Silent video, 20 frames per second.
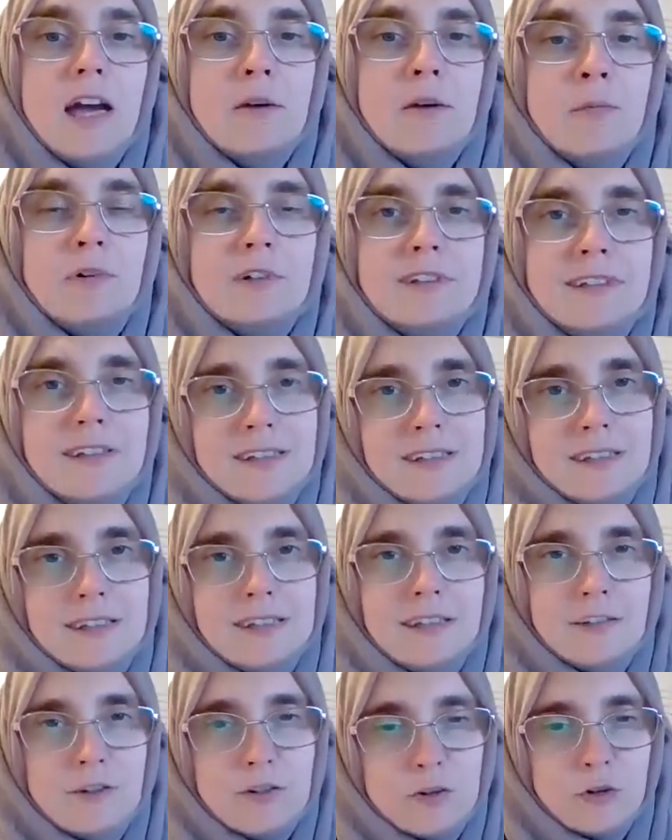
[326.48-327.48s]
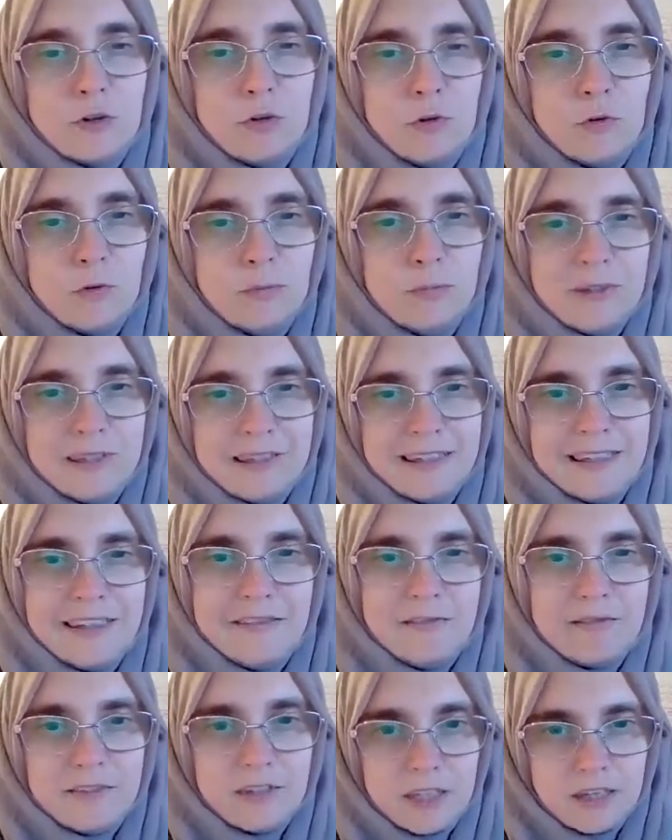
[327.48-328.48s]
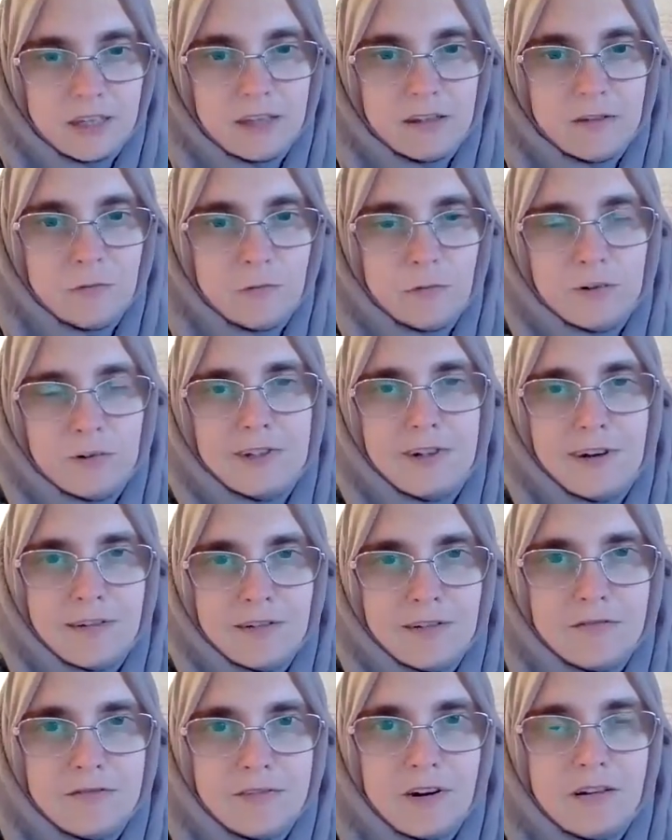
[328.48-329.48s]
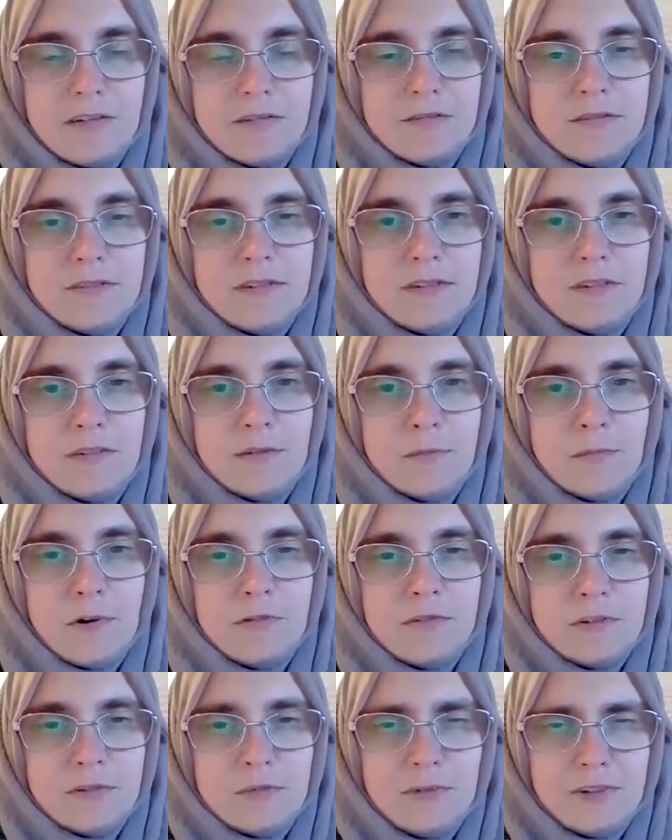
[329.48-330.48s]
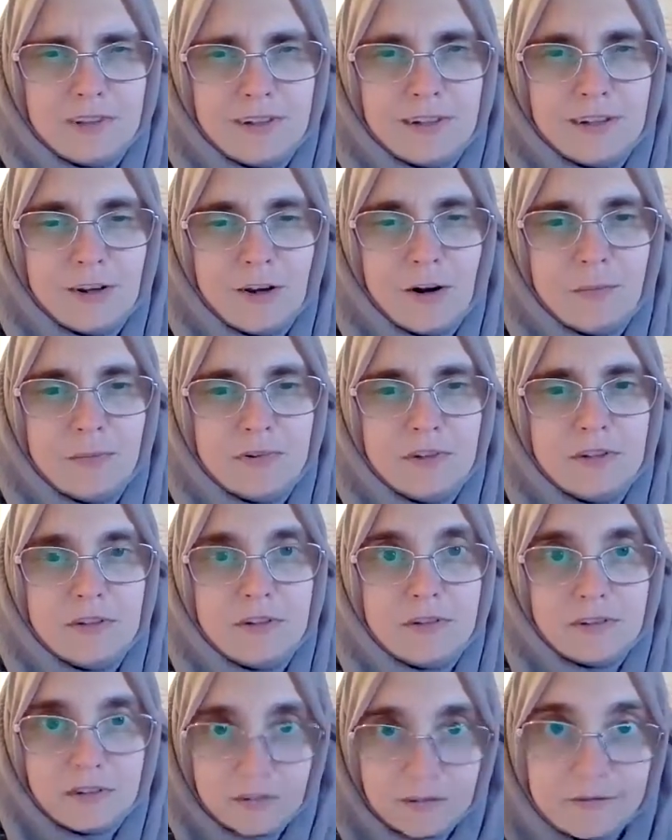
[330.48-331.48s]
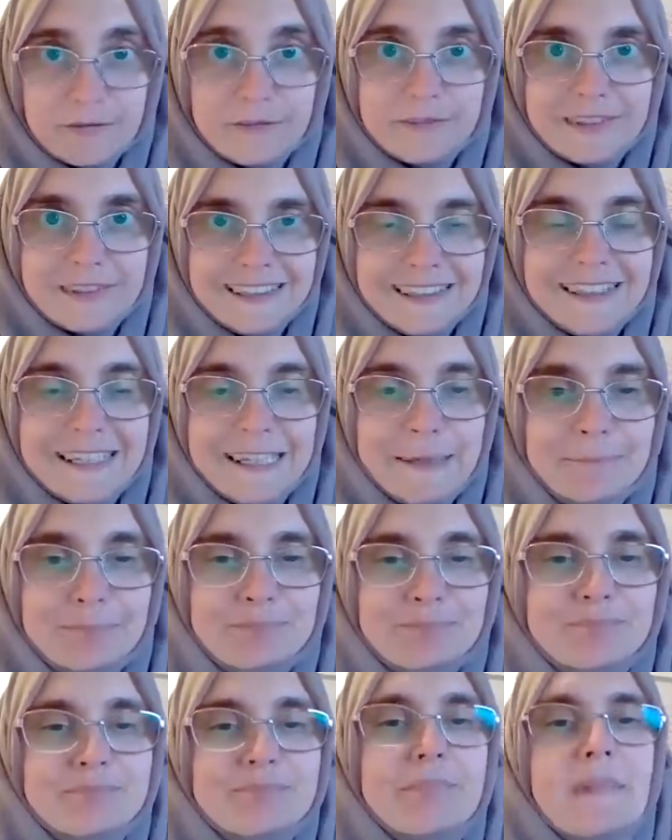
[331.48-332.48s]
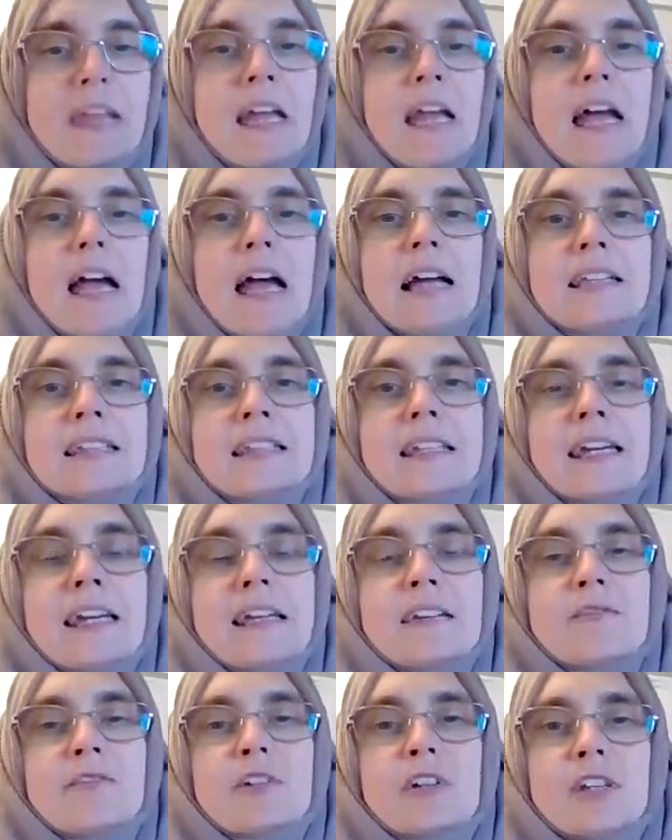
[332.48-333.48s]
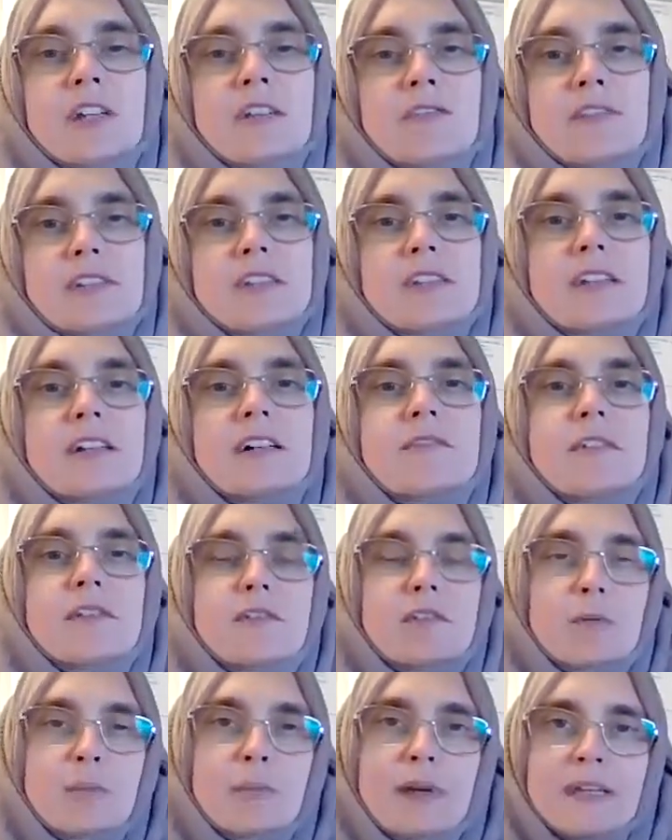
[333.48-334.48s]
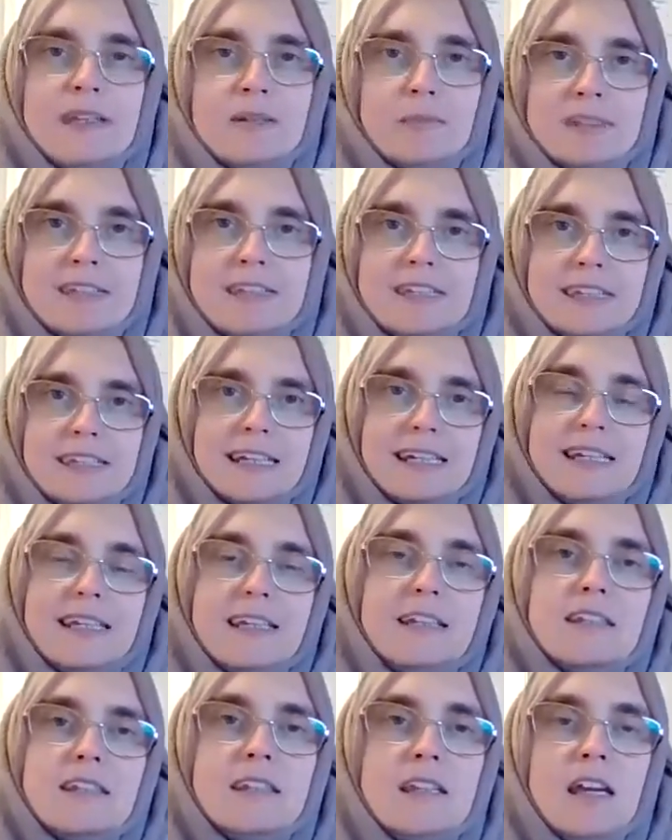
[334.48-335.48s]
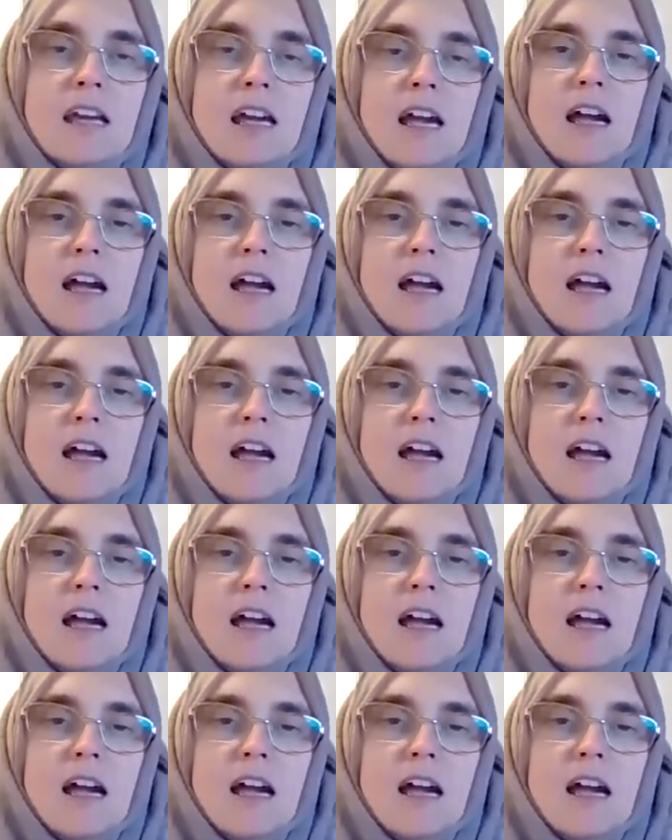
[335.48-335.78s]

and what is it that you believe in, what are your values and your morals, what are your opinions really. And then forgive yourself if you made mistakes,